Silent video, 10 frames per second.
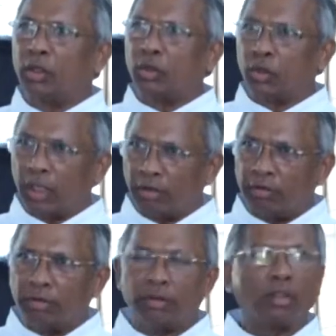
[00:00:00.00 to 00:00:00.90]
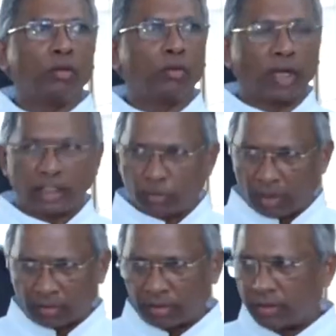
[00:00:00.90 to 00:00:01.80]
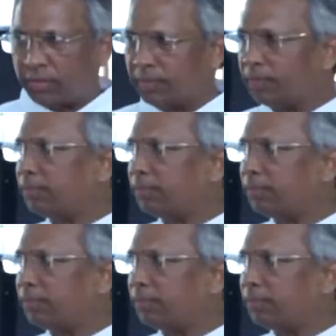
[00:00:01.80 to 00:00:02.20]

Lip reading: to give response.